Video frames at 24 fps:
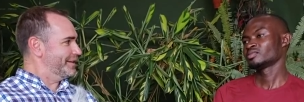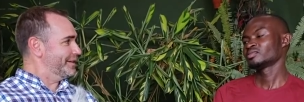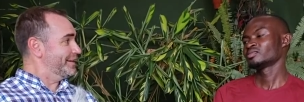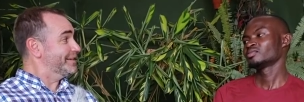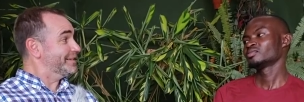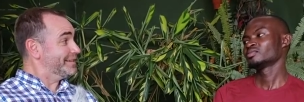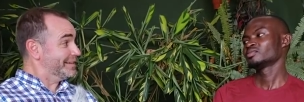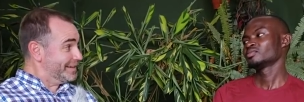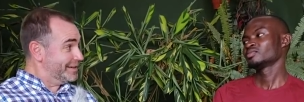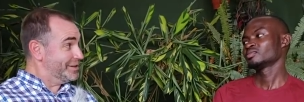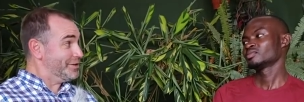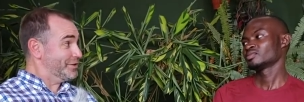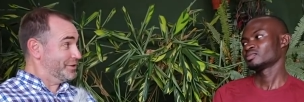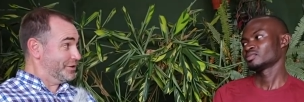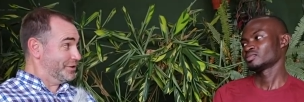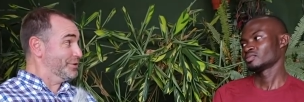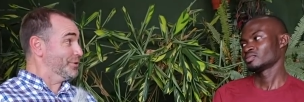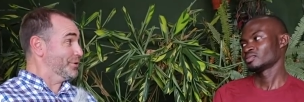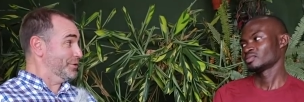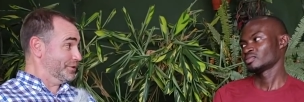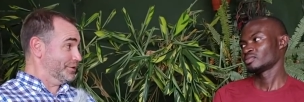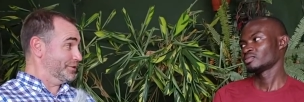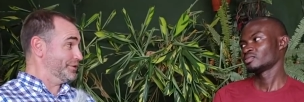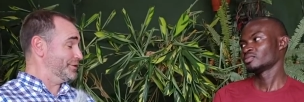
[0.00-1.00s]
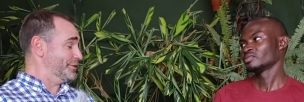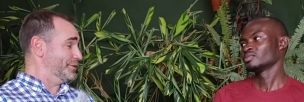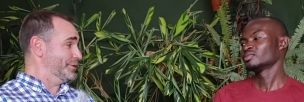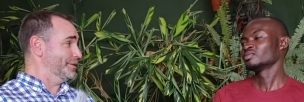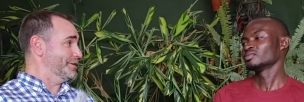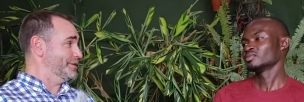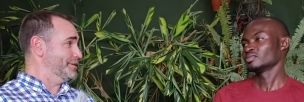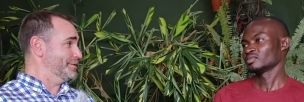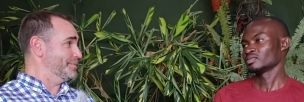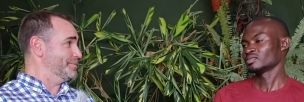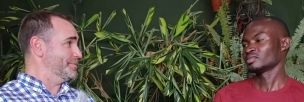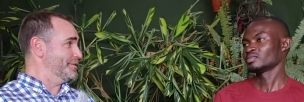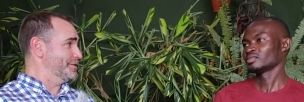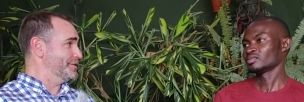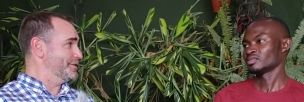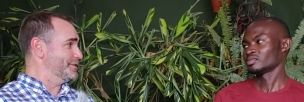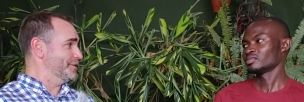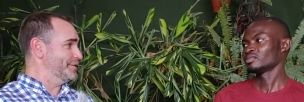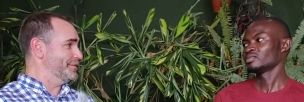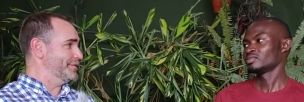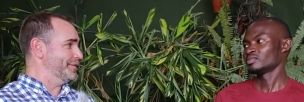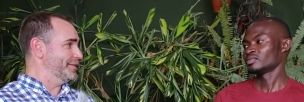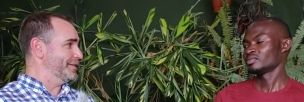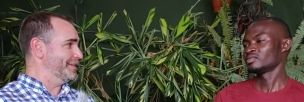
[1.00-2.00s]
Speaker 1: uh, to hear your story
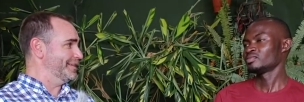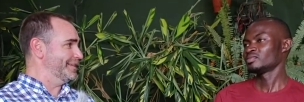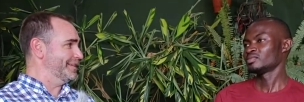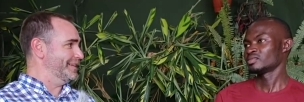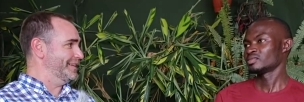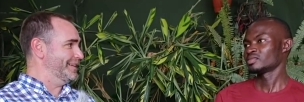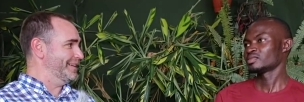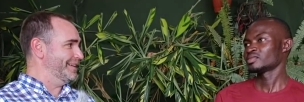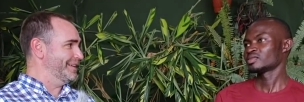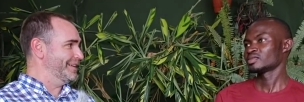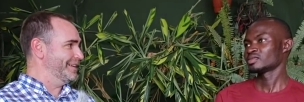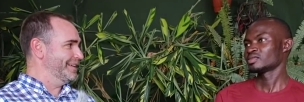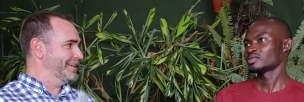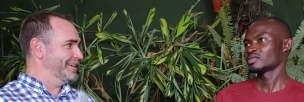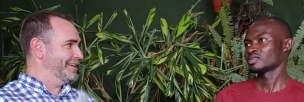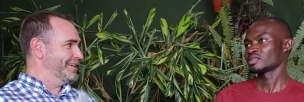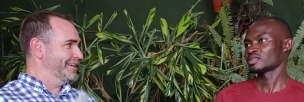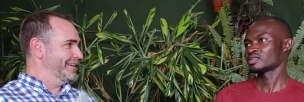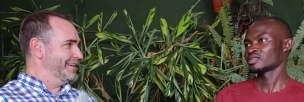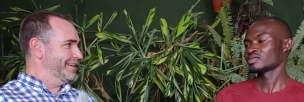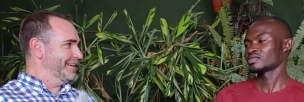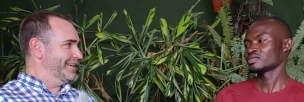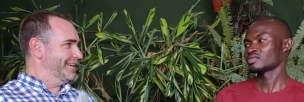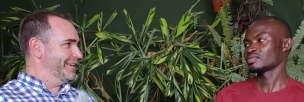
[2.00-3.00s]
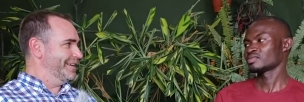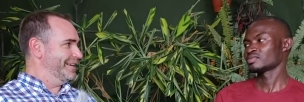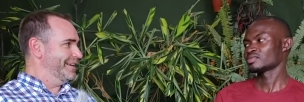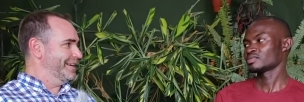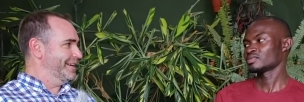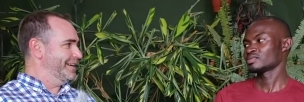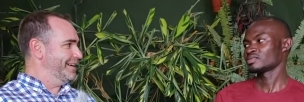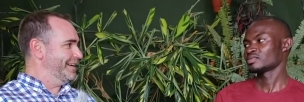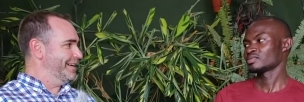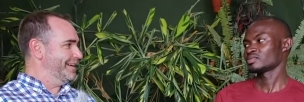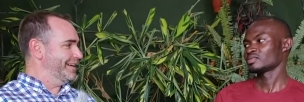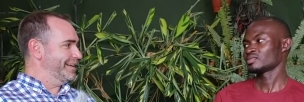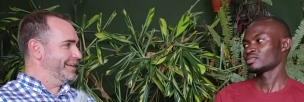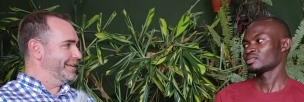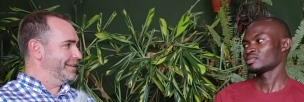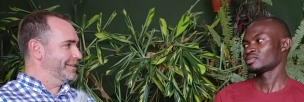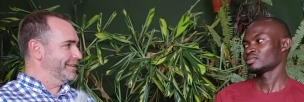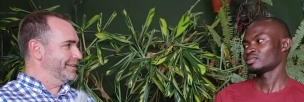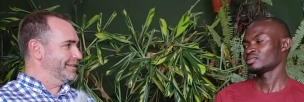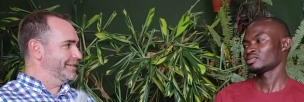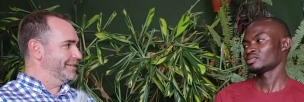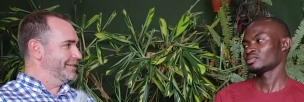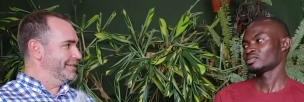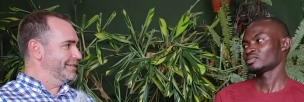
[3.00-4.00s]
specifically. Uh,
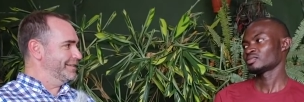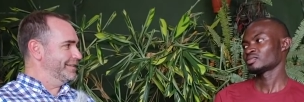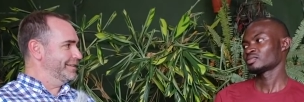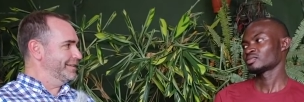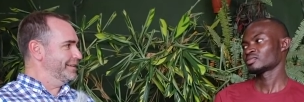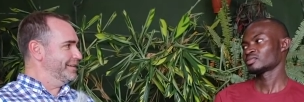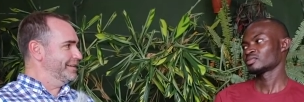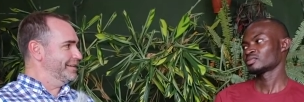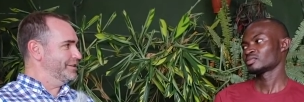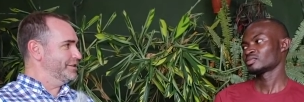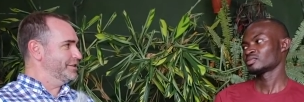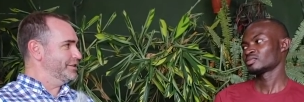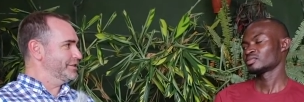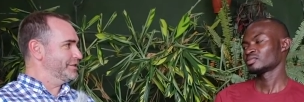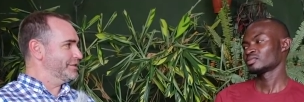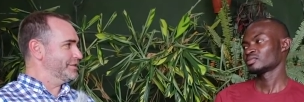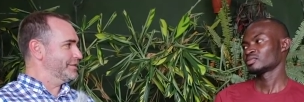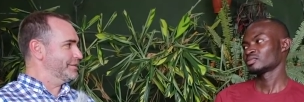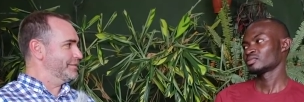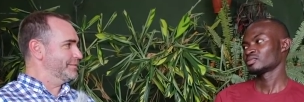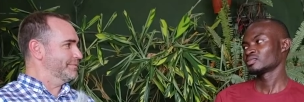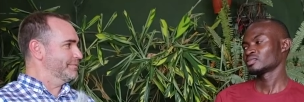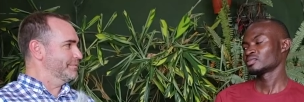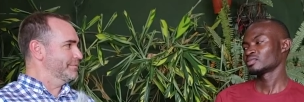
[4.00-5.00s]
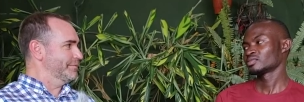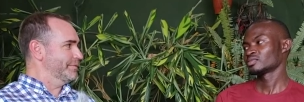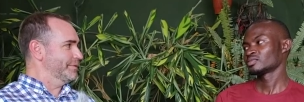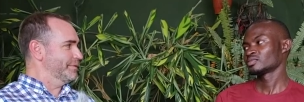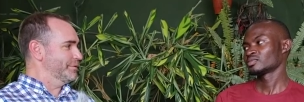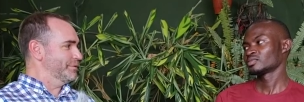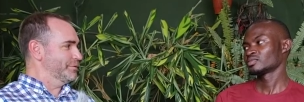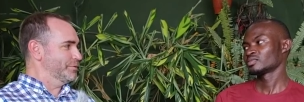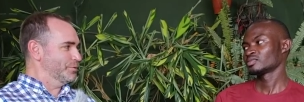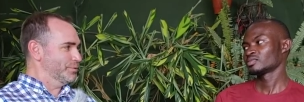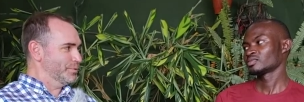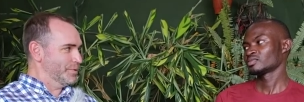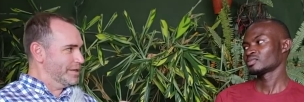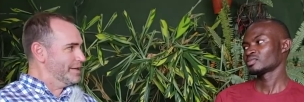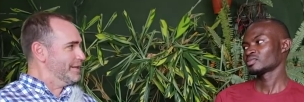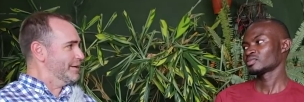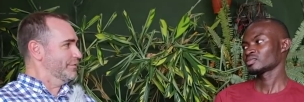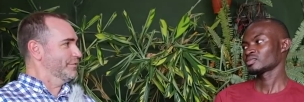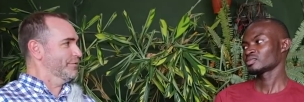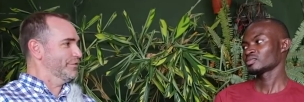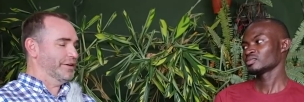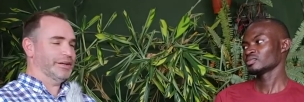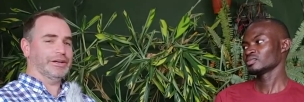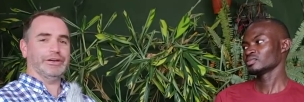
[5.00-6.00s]
it just
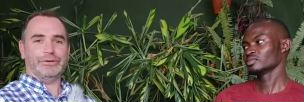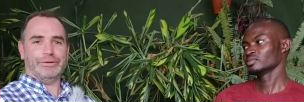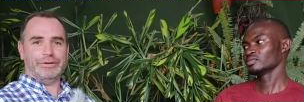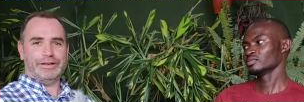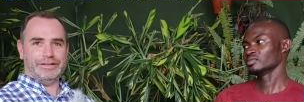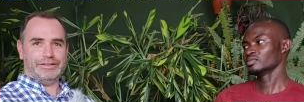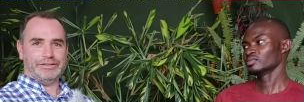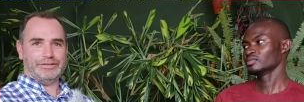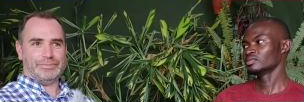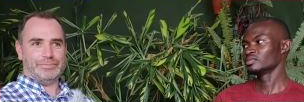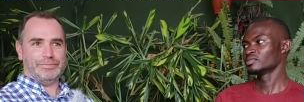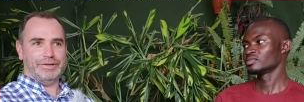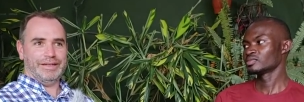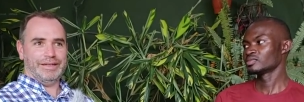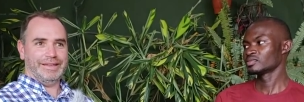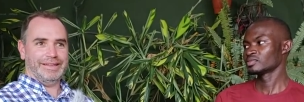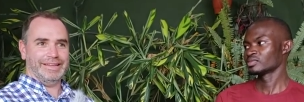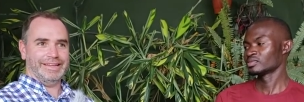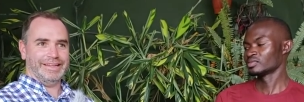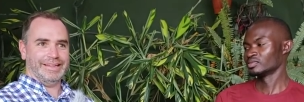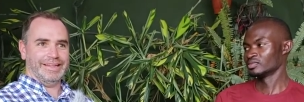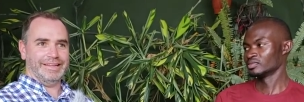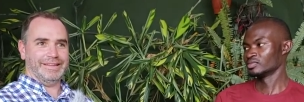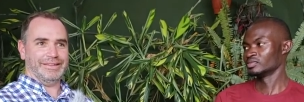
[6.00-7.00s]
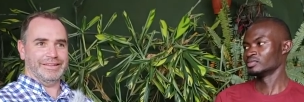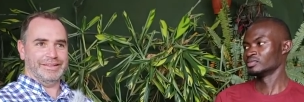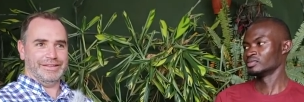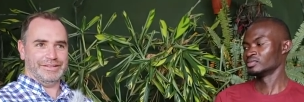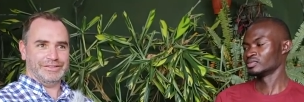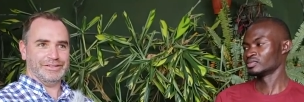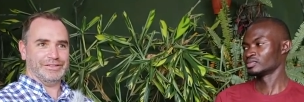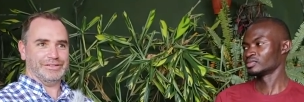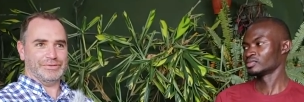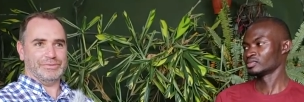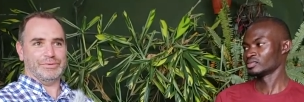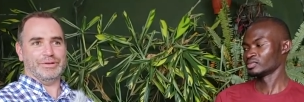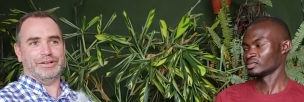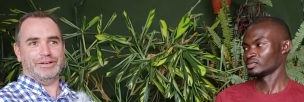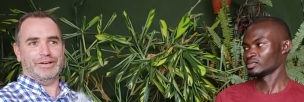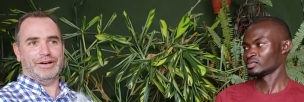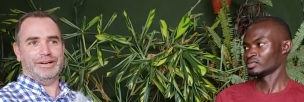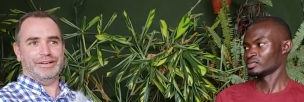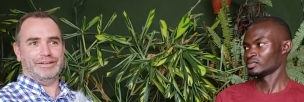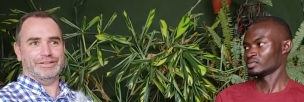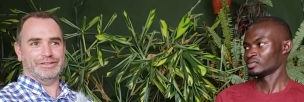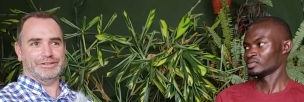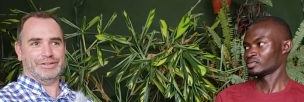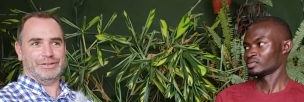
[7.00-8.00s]
reinvigorates me that this is what
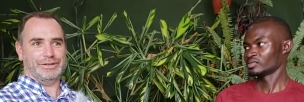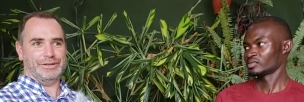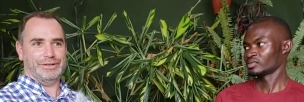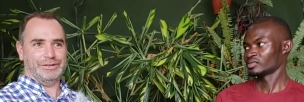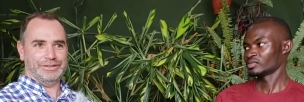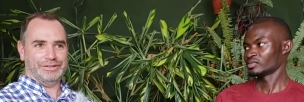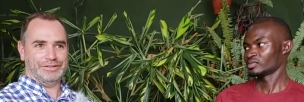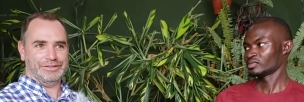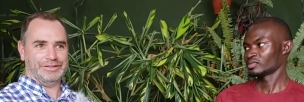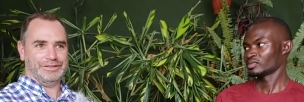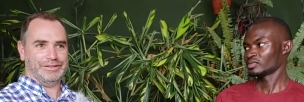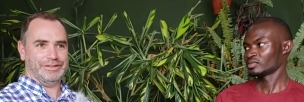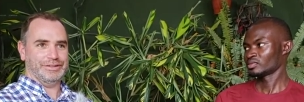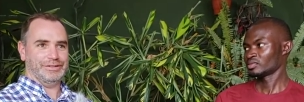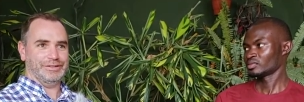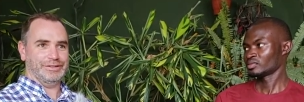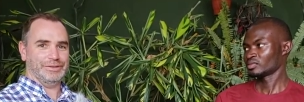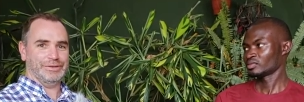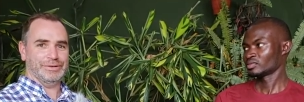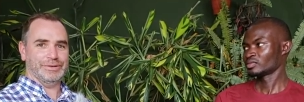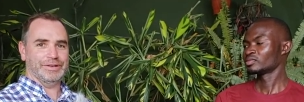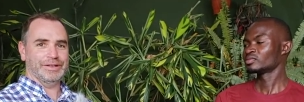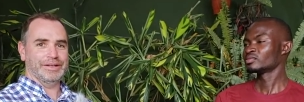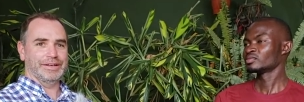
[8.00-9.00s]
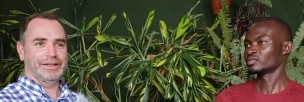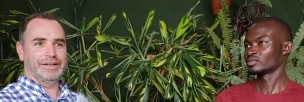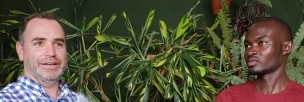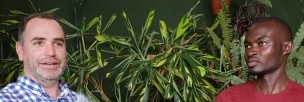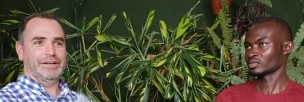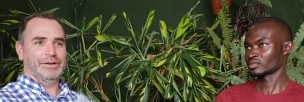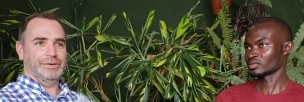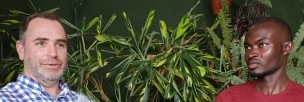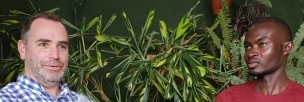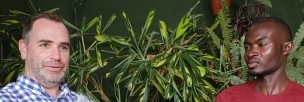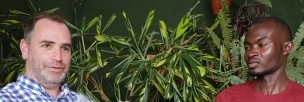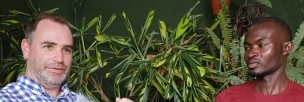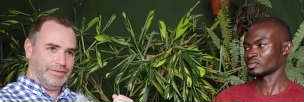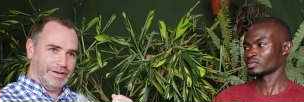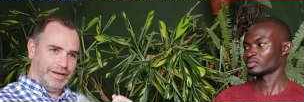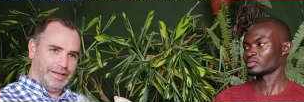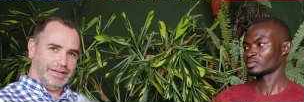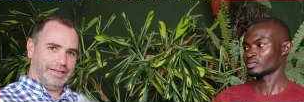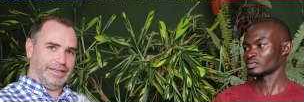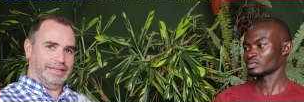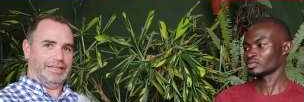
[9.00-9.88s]
God has called us to do. We've got to